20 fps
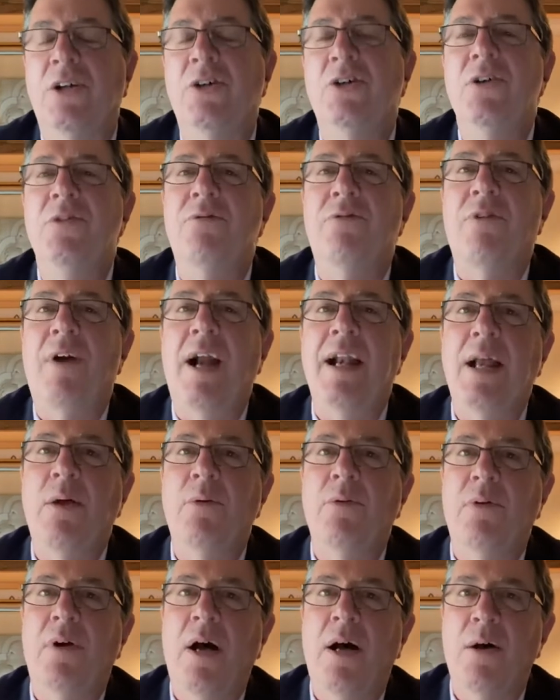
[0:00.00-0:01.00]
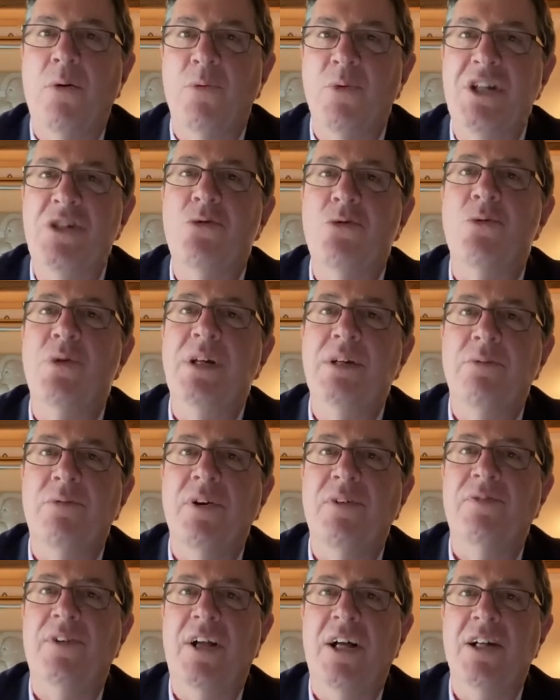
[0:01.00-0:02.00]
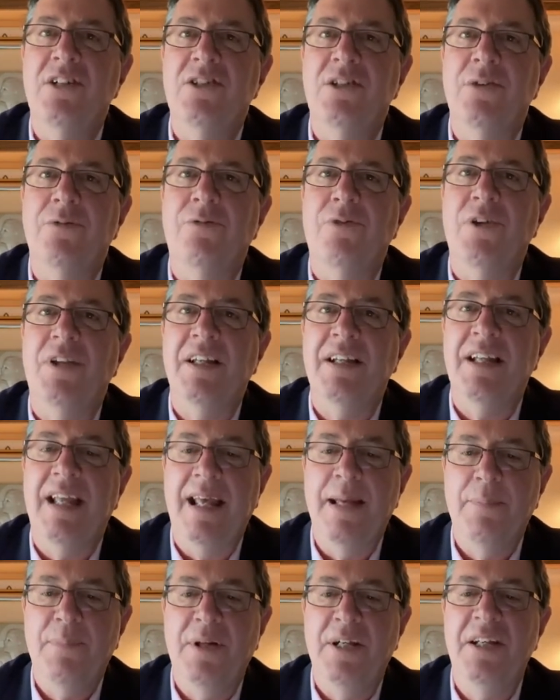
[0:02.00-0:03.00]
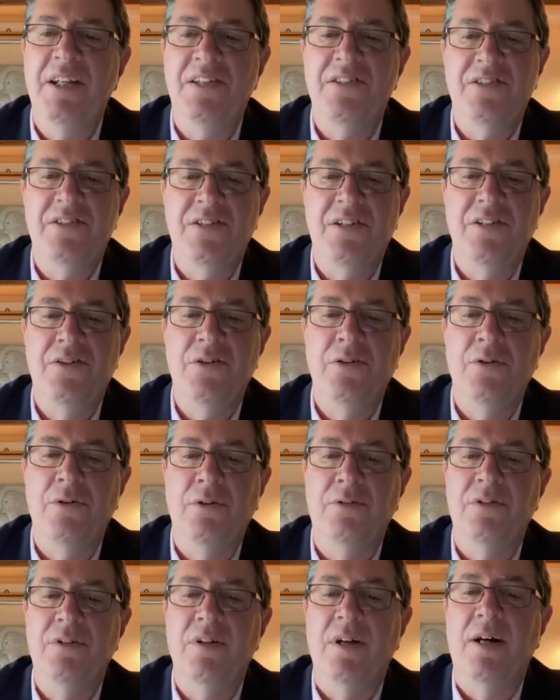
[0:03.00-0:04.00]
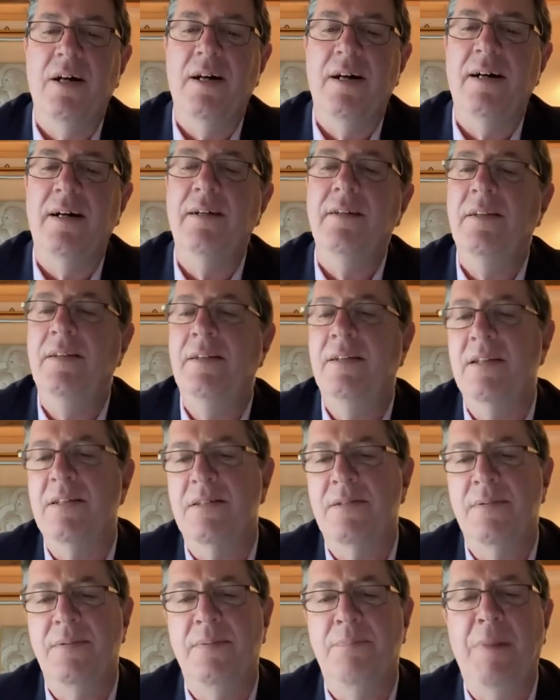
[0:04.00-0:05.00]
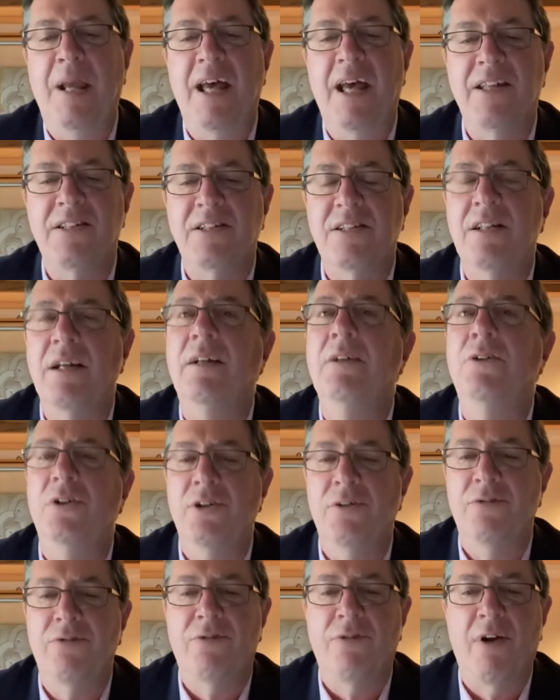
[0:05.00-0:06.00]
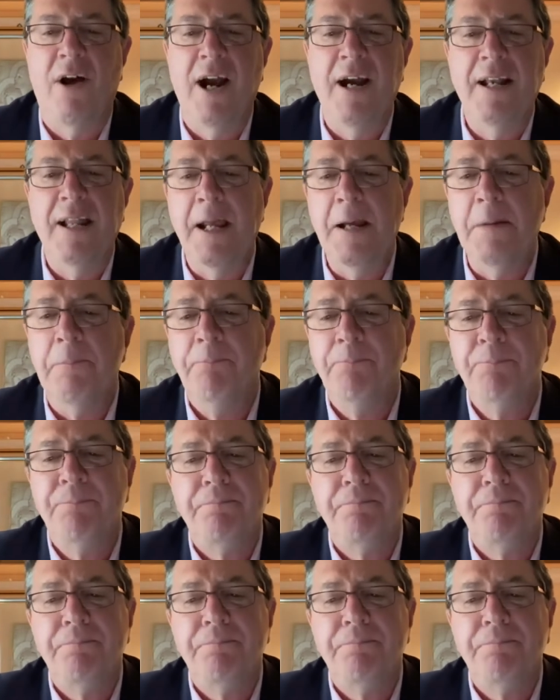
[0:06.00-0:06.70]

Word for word: a Good Friday retreat reflection for the Napa Institute this past Good Friday.